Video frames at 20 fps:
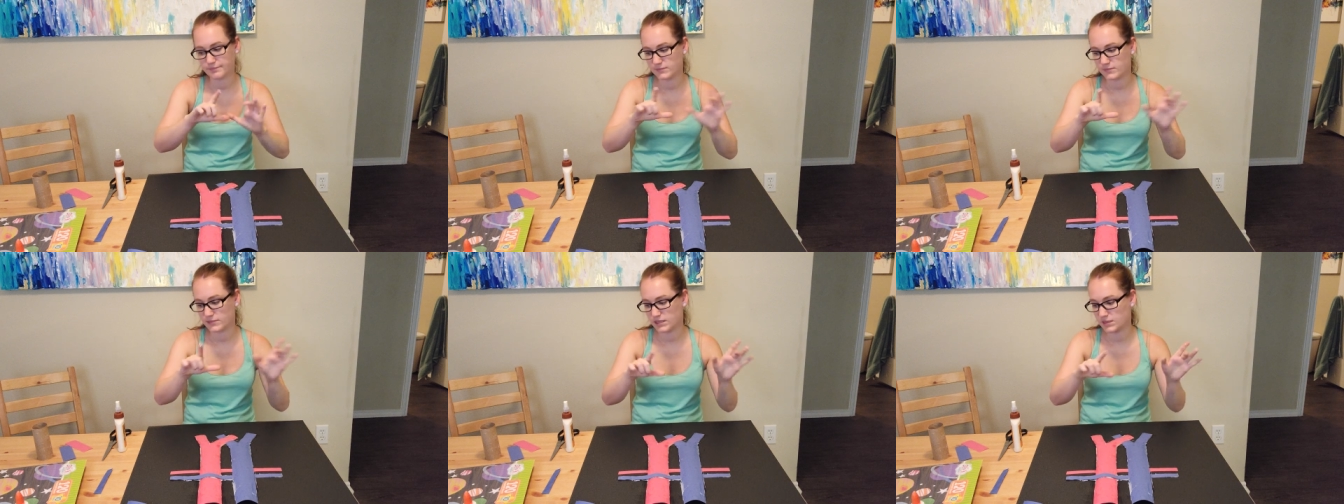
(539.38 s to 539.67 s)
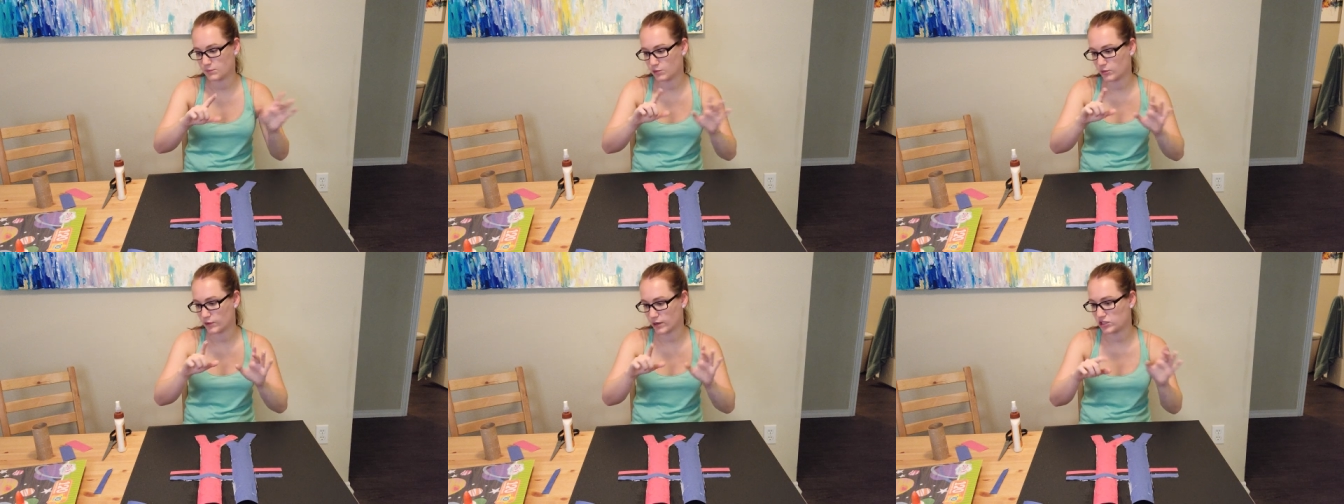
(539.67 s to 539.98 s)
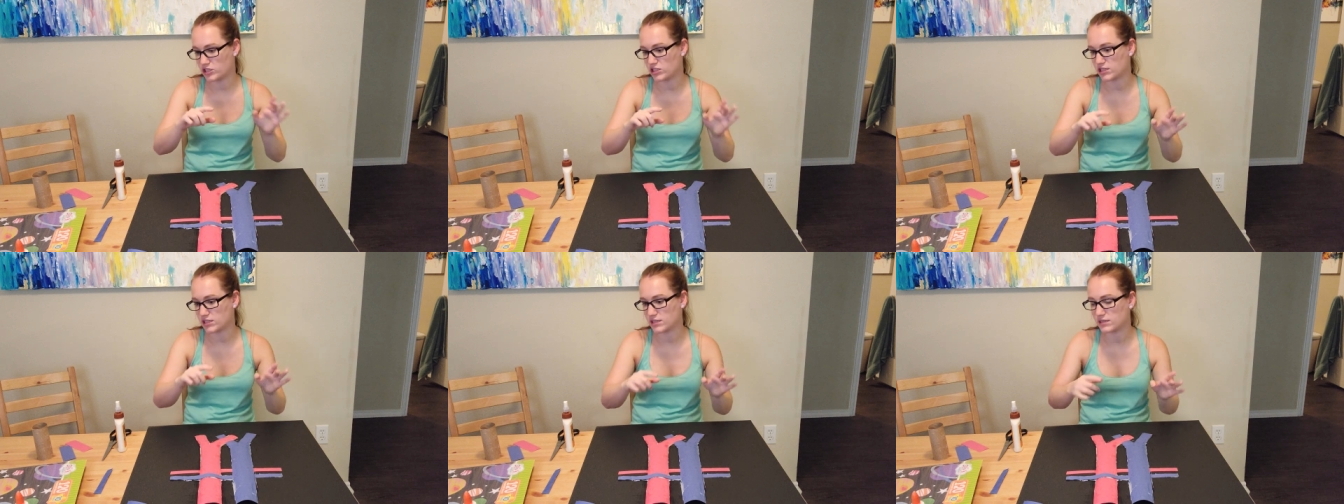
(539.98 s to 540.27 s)
some
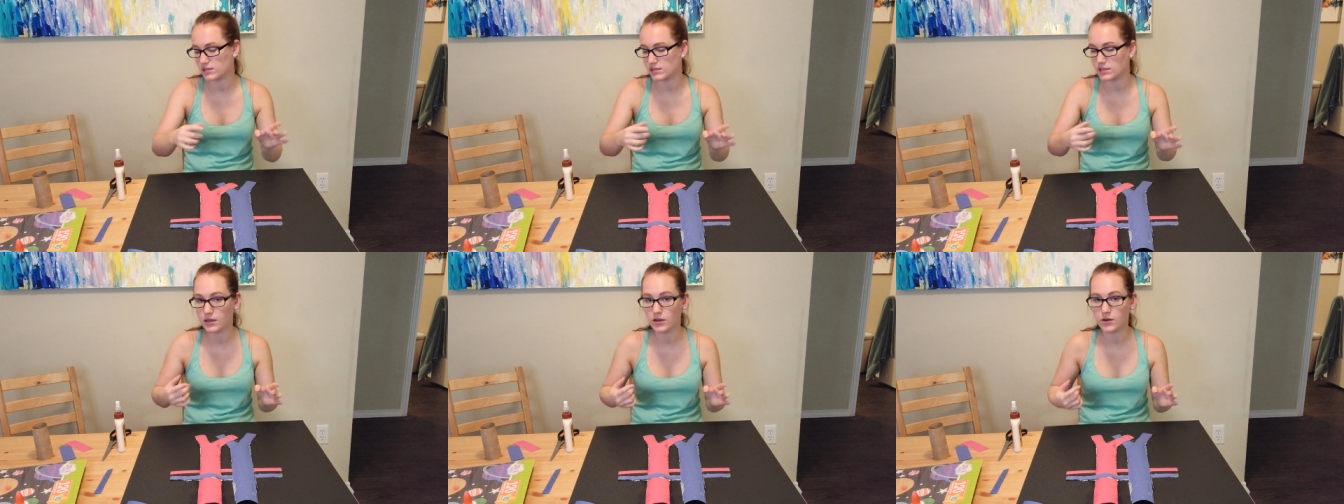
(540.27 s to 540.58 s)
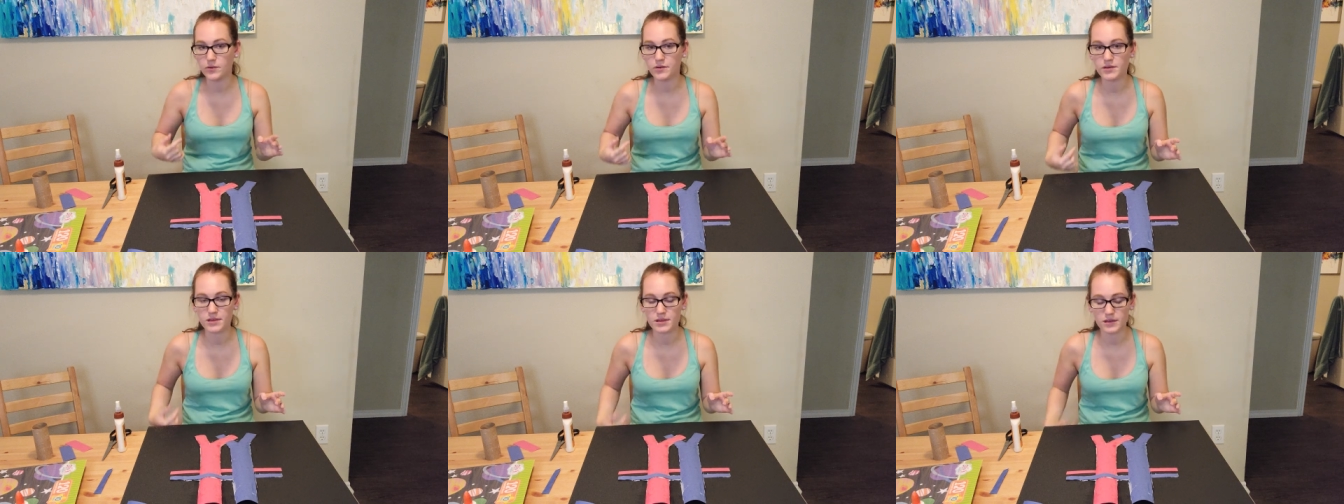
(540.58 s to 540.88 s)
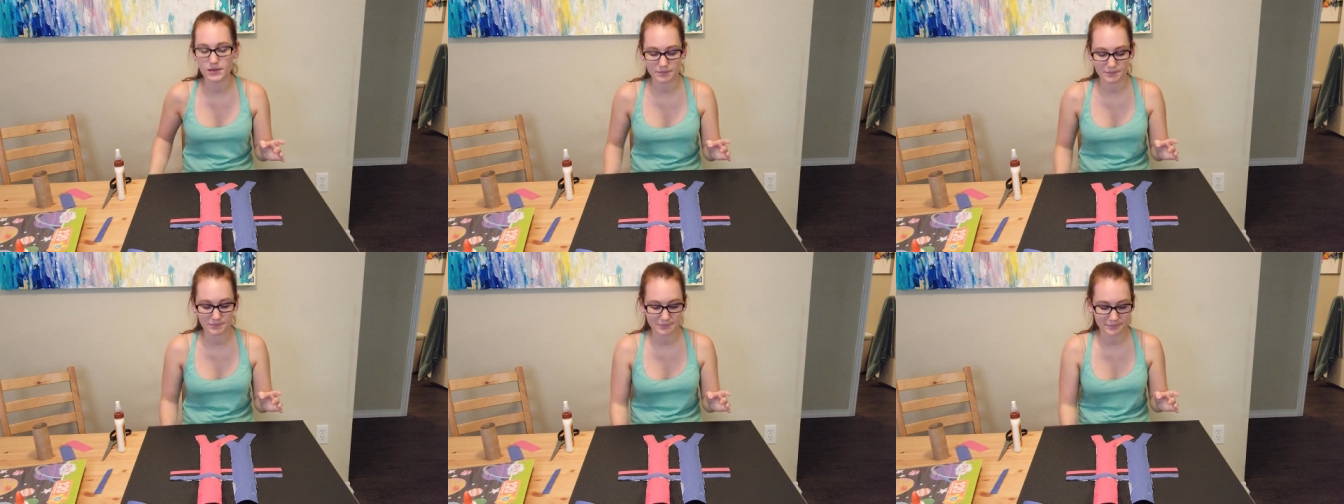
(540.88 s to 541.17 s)
questions that go with
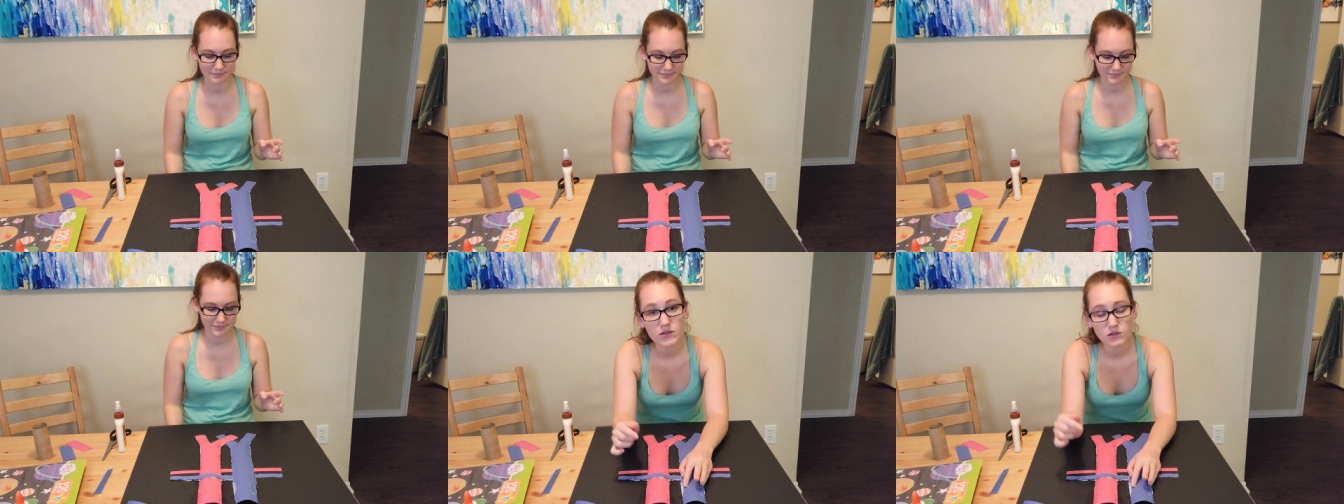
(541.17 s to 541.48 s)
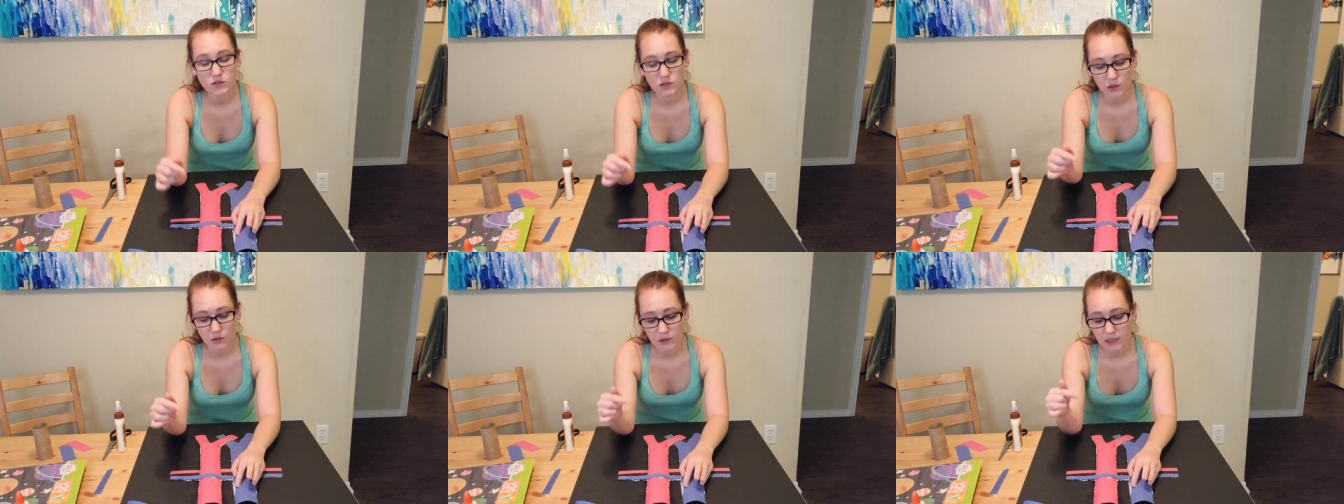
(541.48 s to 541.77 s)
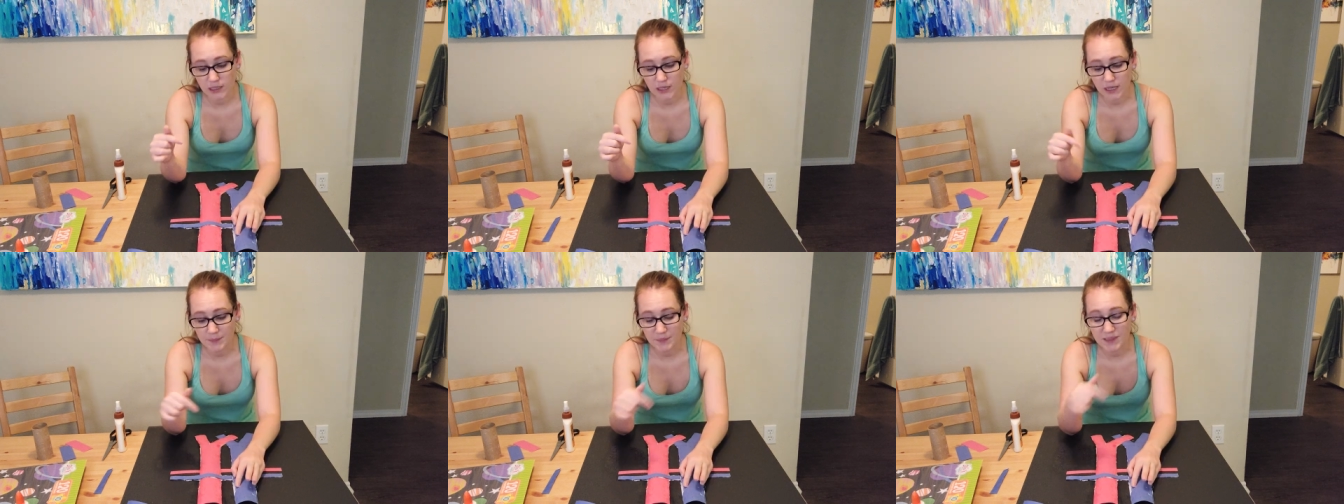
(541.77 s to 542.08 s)
it.
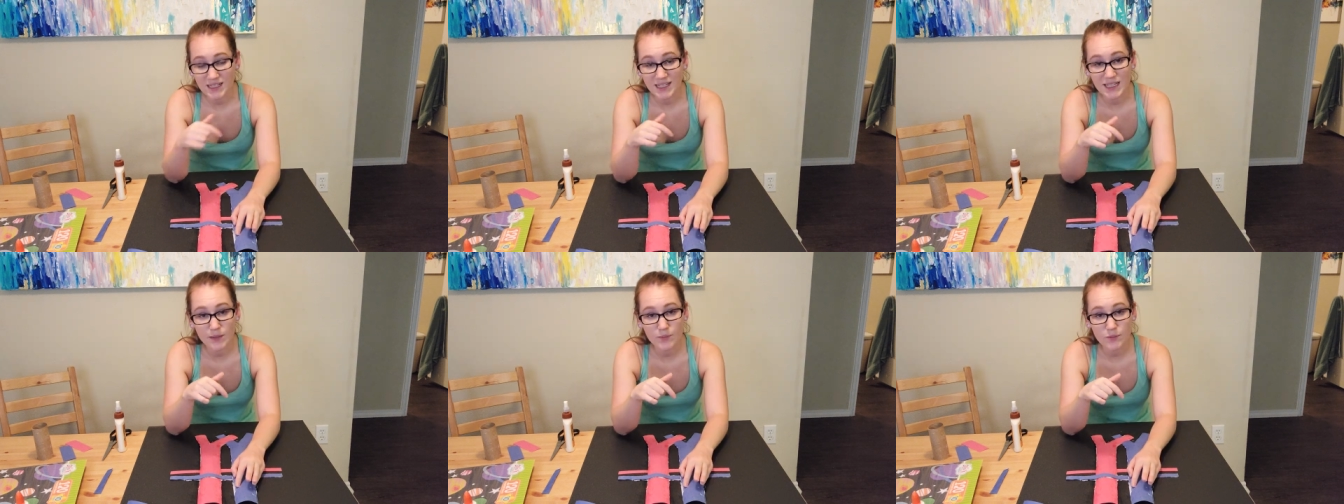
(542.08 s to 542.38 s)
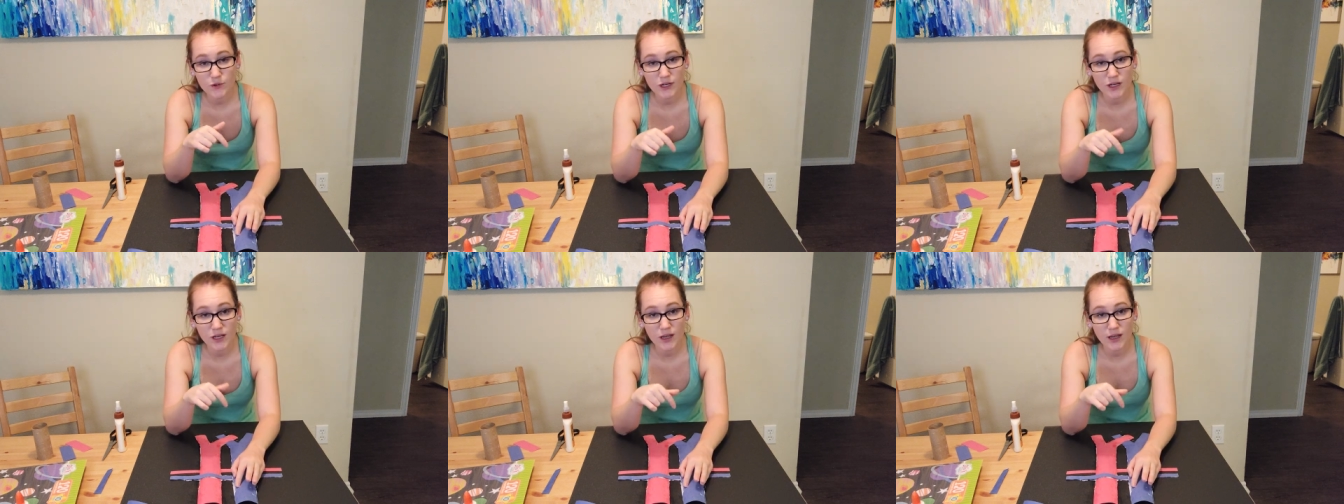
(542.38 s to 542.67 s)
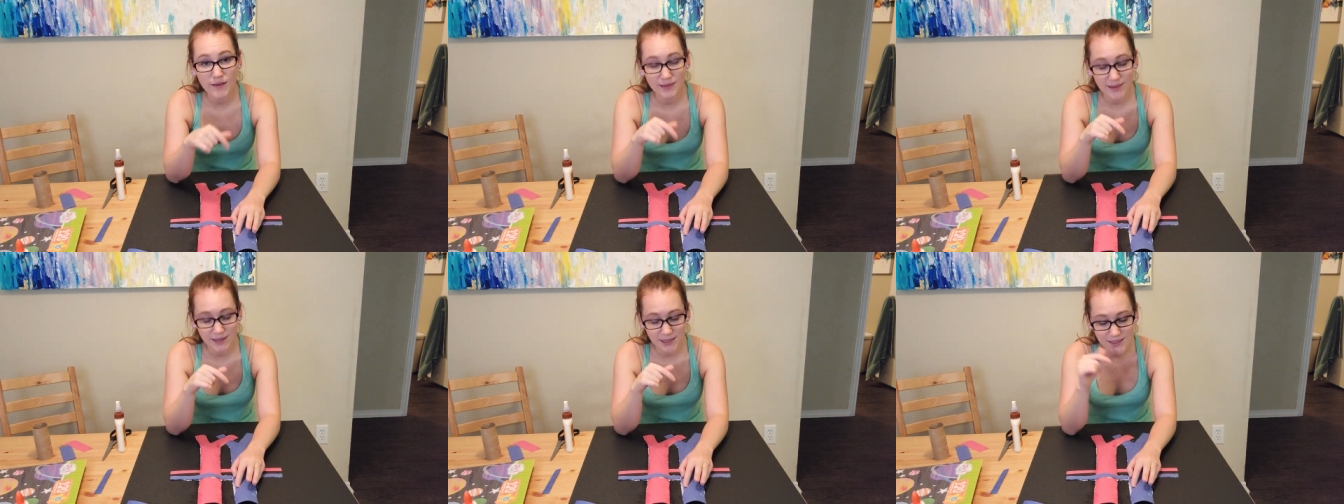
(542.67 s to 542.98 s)
So I'm gonna keep working
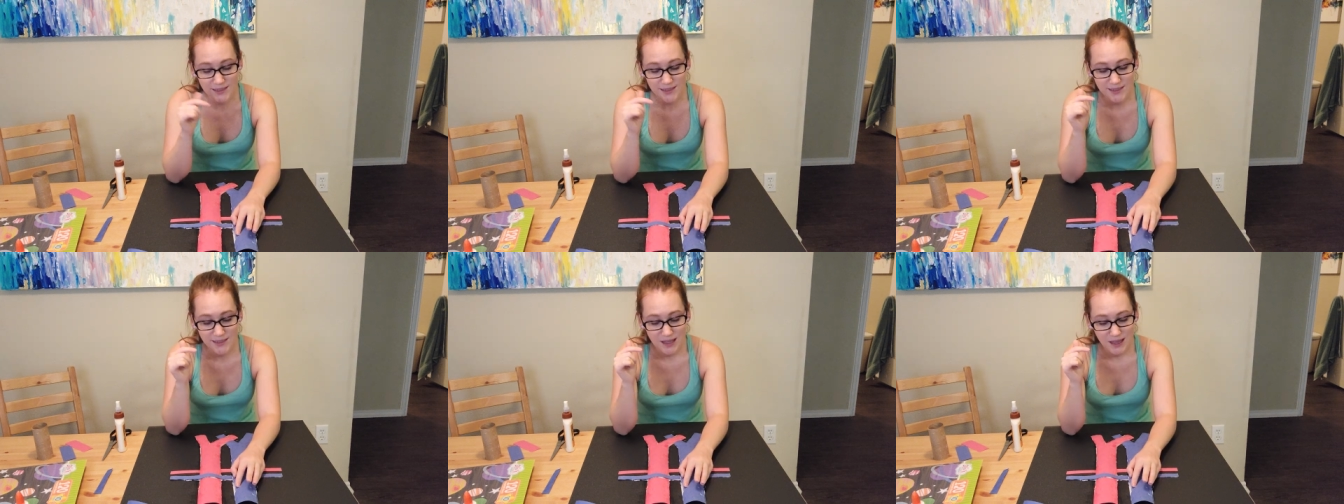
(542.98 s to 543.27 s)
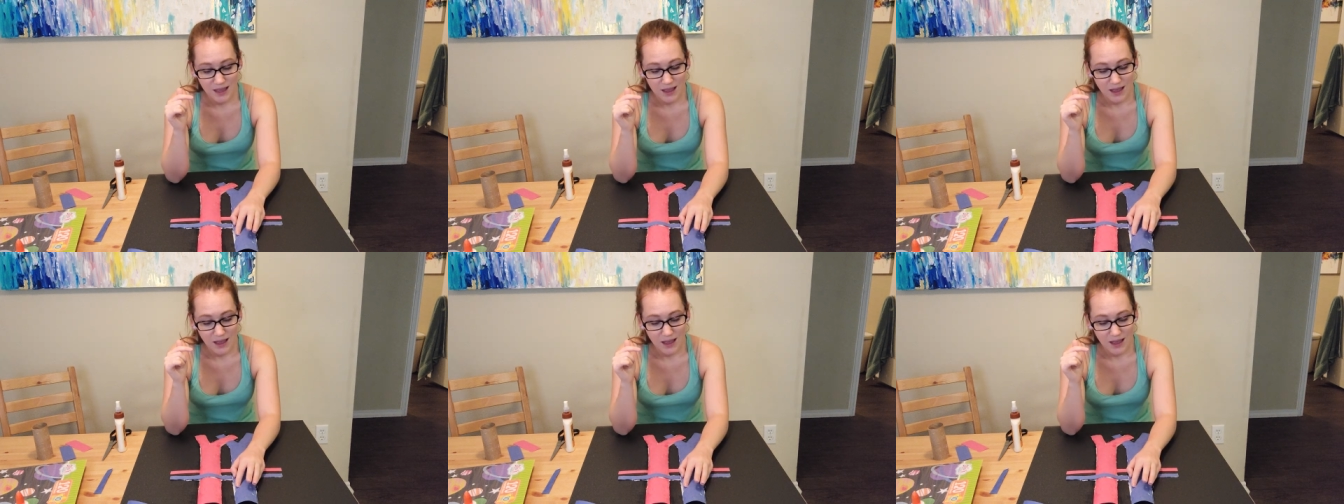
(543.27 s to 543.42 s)
on this.